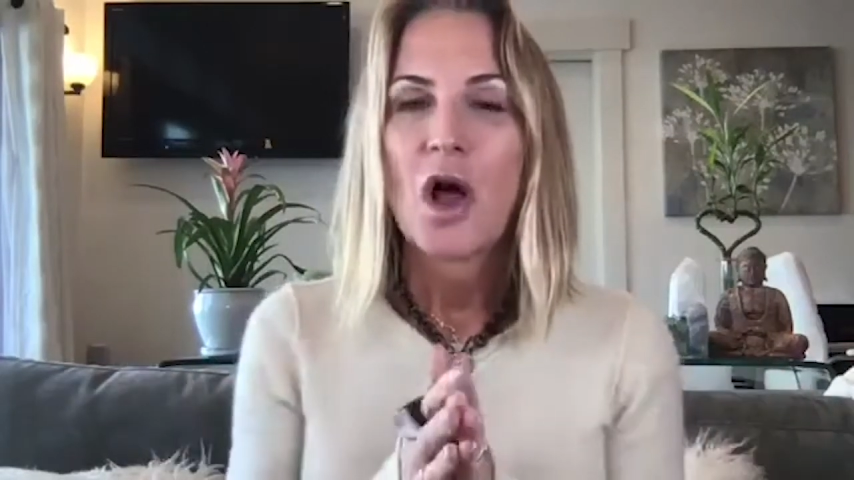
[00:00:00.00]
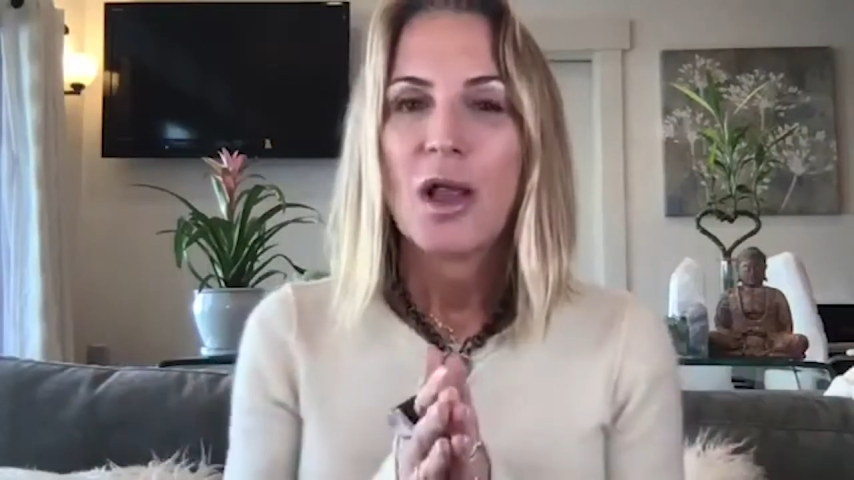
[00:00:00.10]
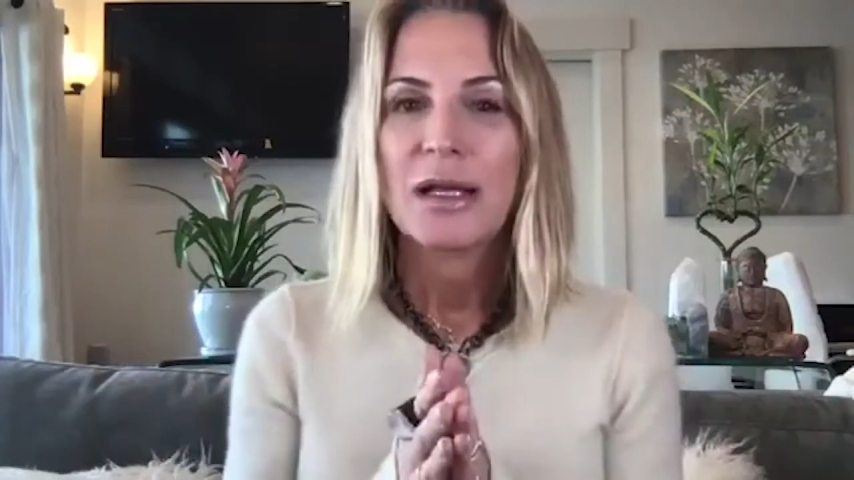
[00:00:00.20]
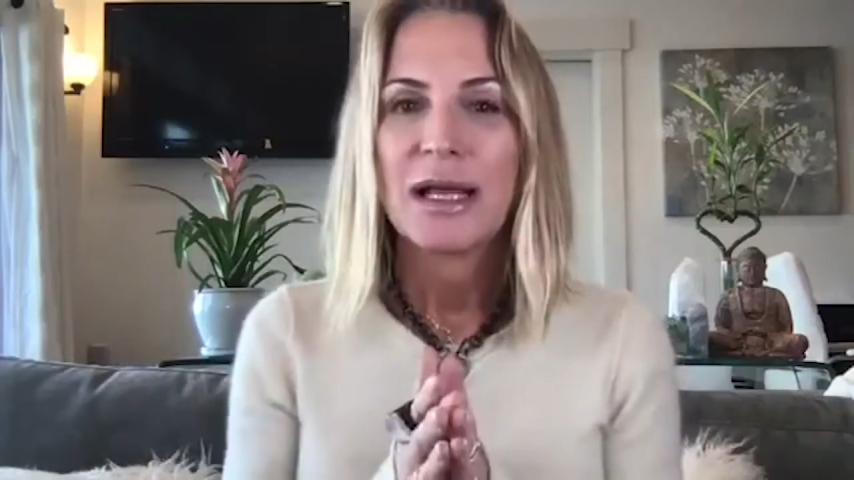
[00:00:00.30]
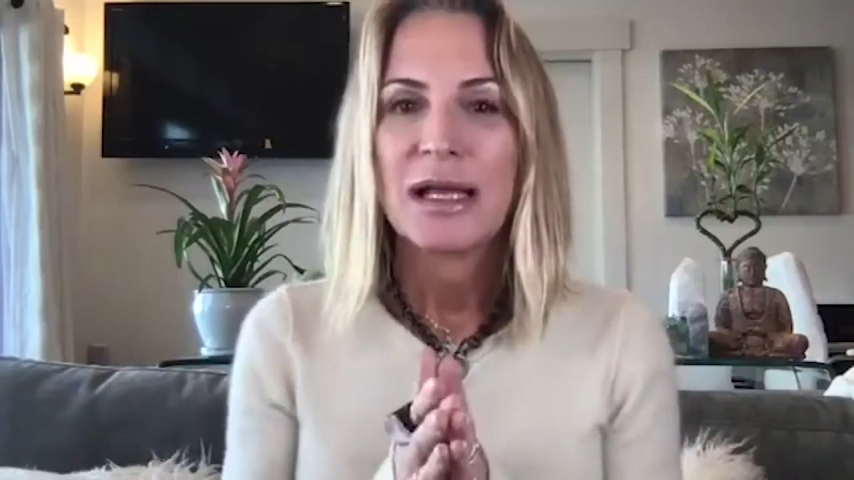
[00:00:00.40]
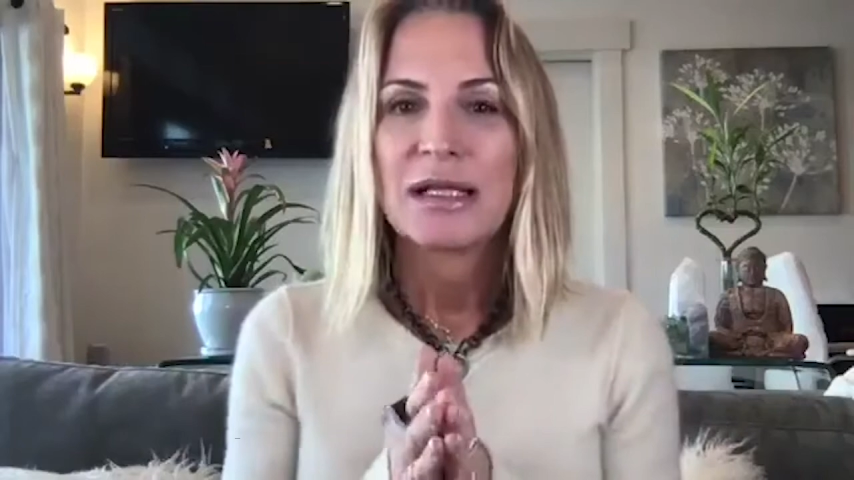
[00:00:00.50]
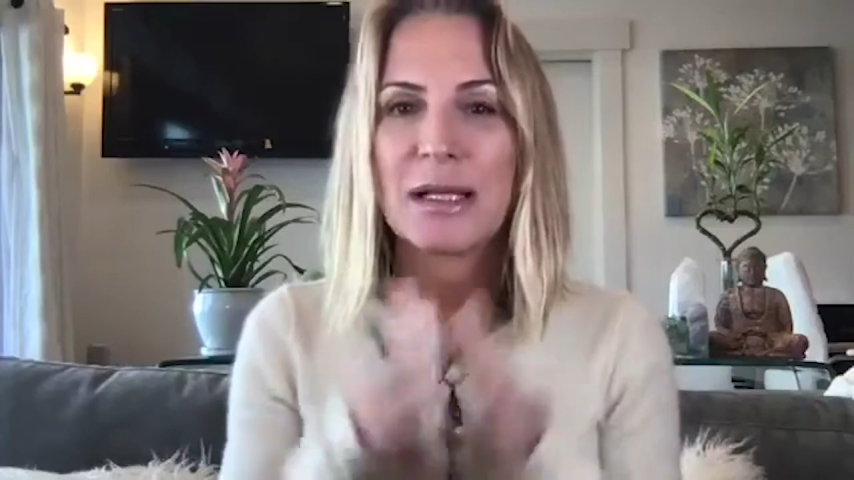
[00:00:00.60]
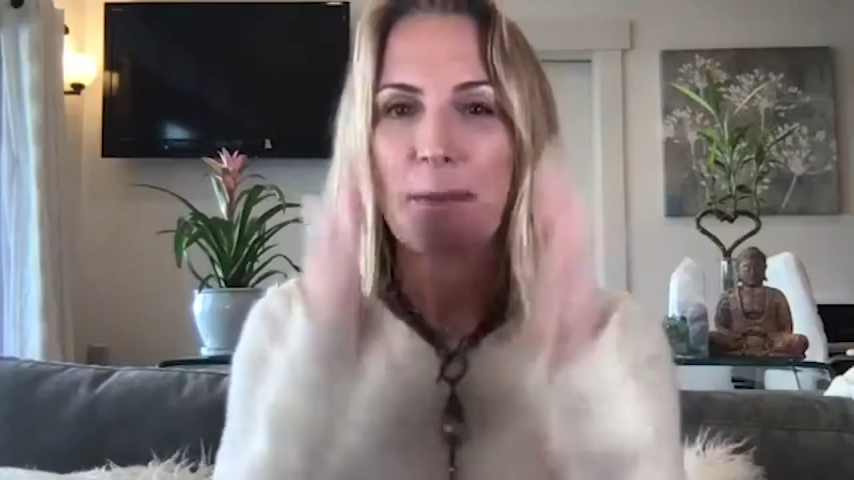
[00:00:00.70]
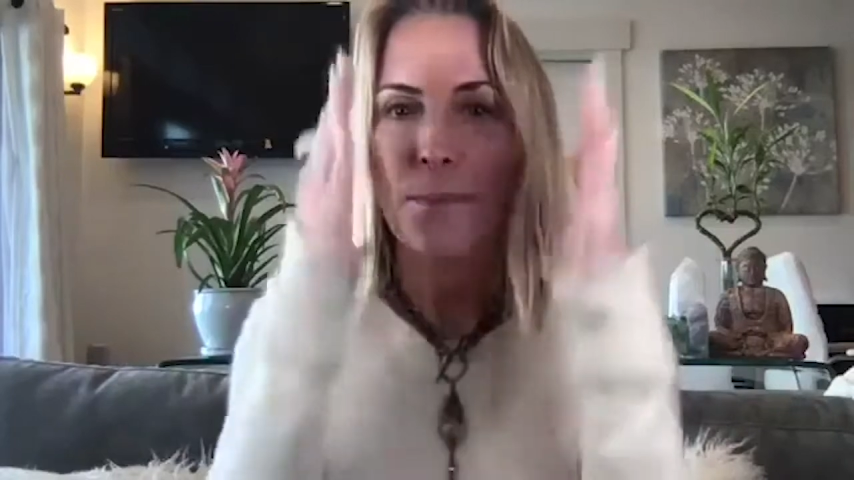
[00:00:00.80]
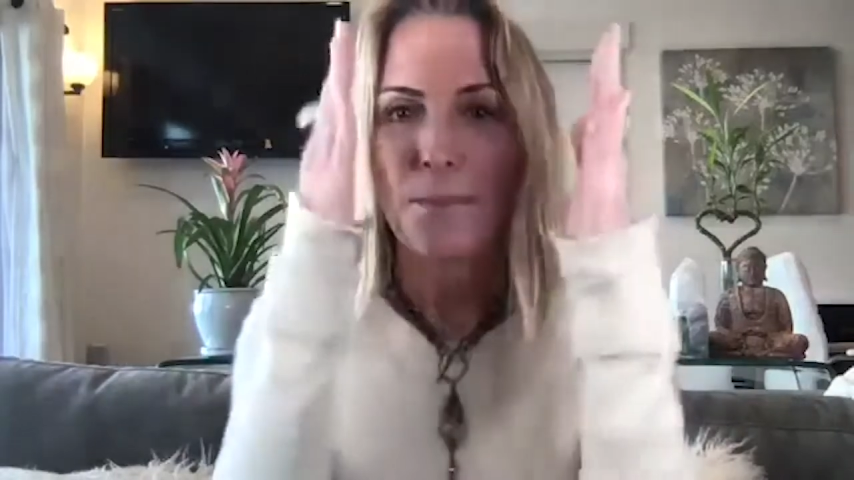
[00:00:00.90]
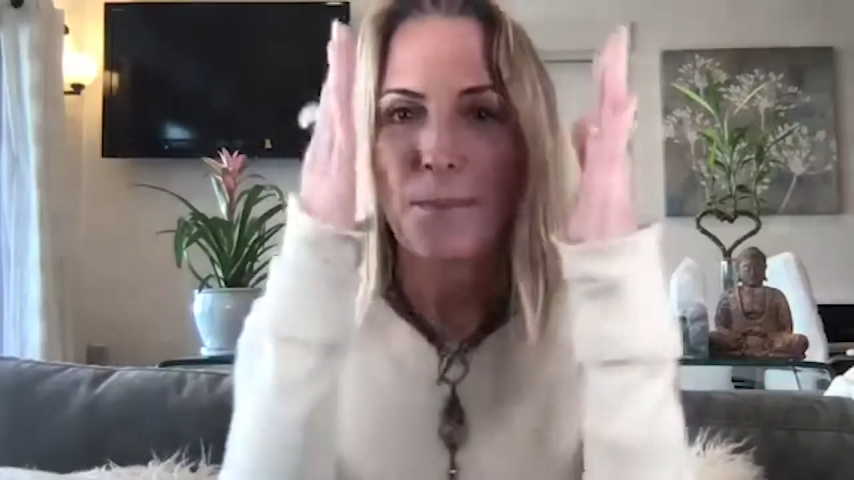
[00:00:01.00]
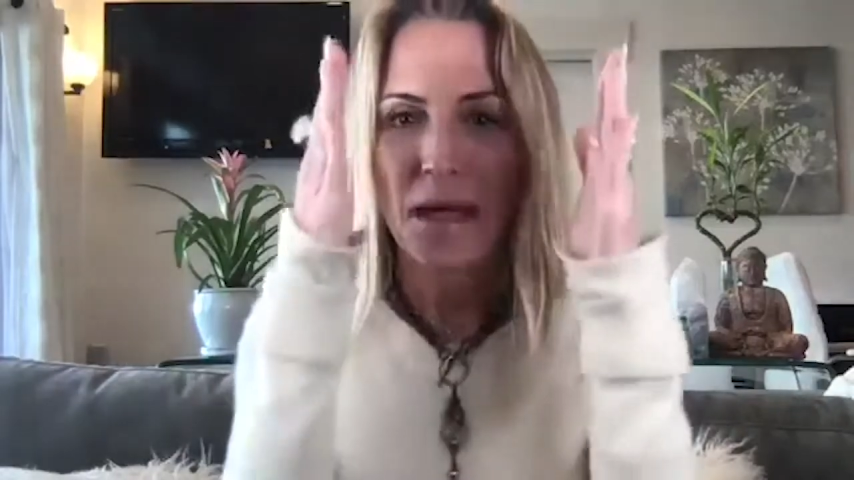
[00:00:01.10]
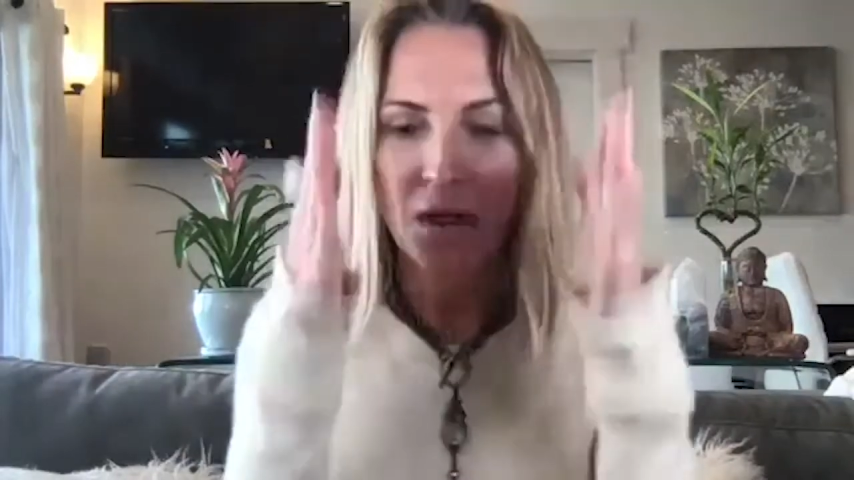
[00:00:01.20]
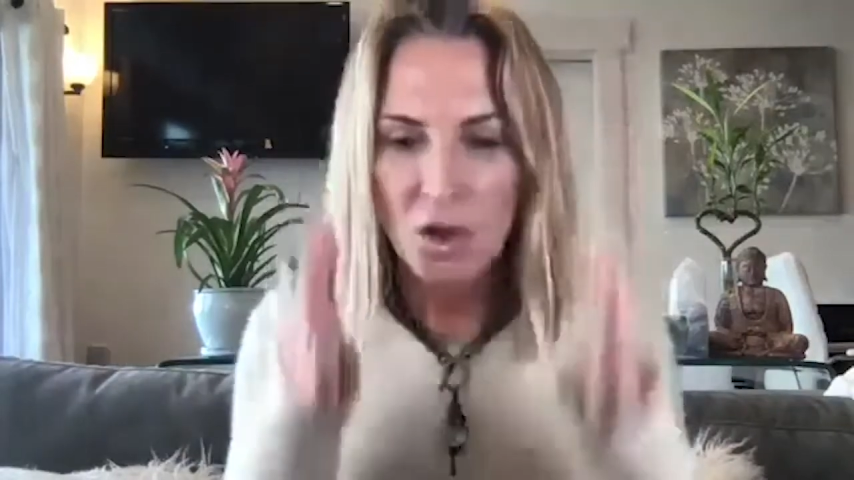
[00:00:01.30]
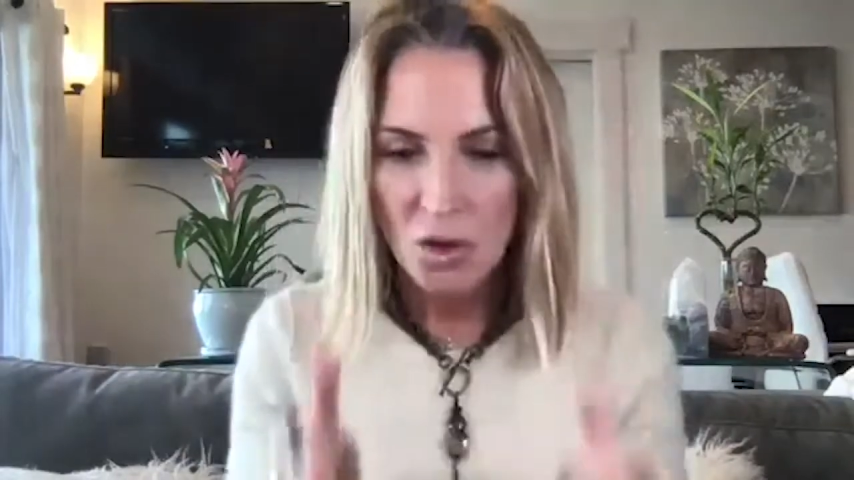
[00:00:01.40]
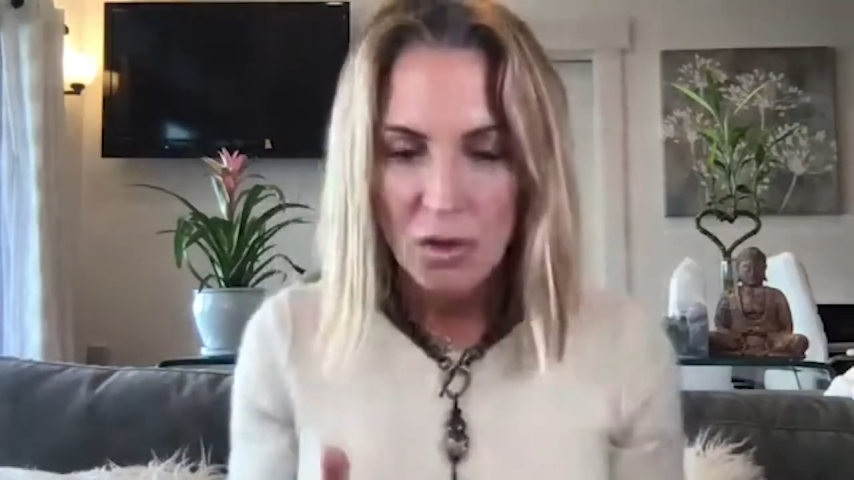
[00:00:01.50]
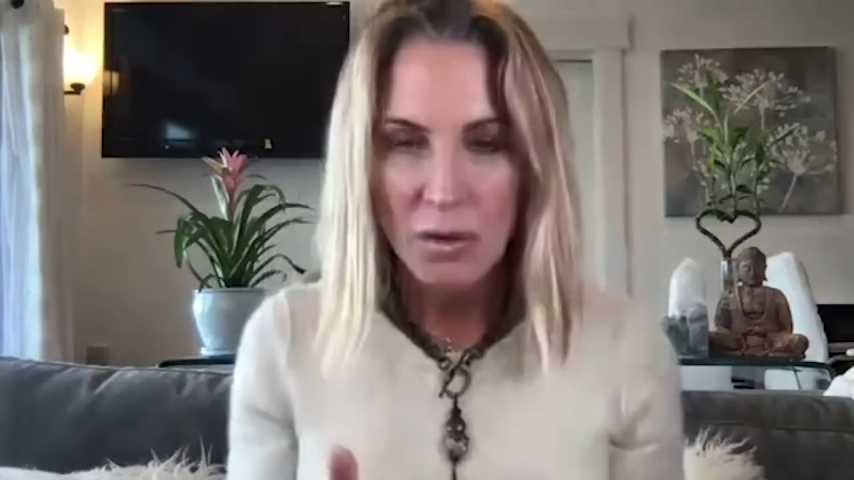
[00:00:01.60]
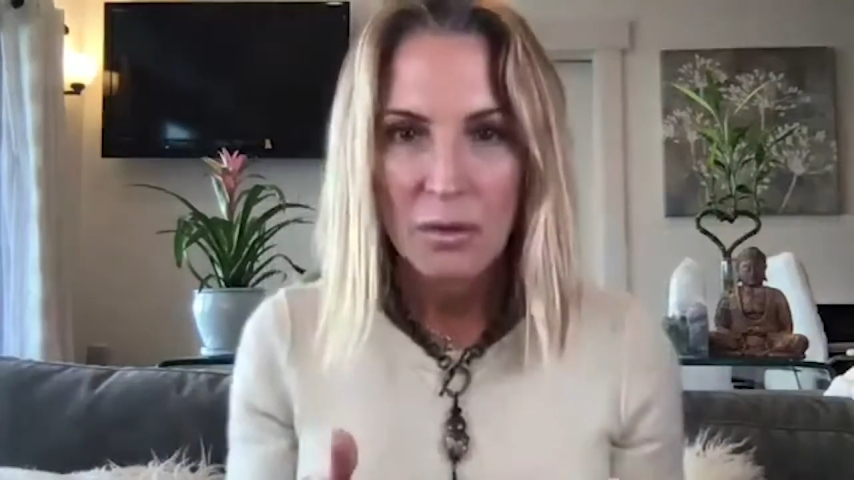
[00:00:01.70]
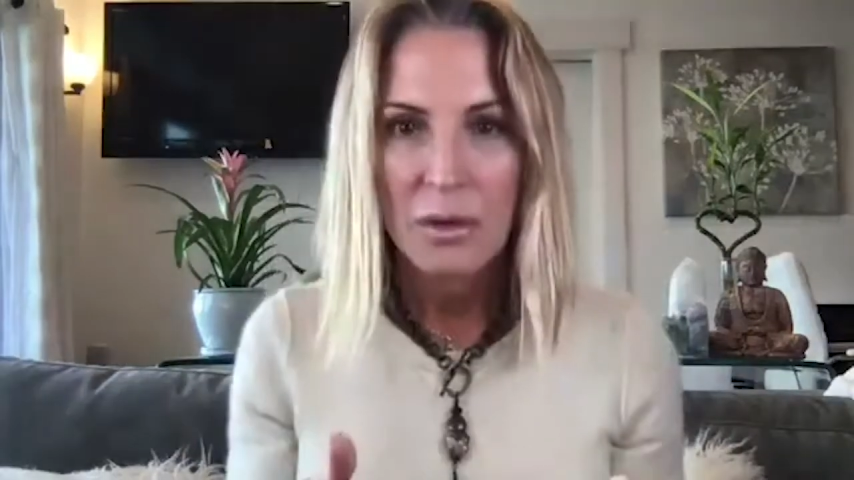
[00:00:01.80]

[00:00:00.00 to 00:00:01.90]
holidays, make your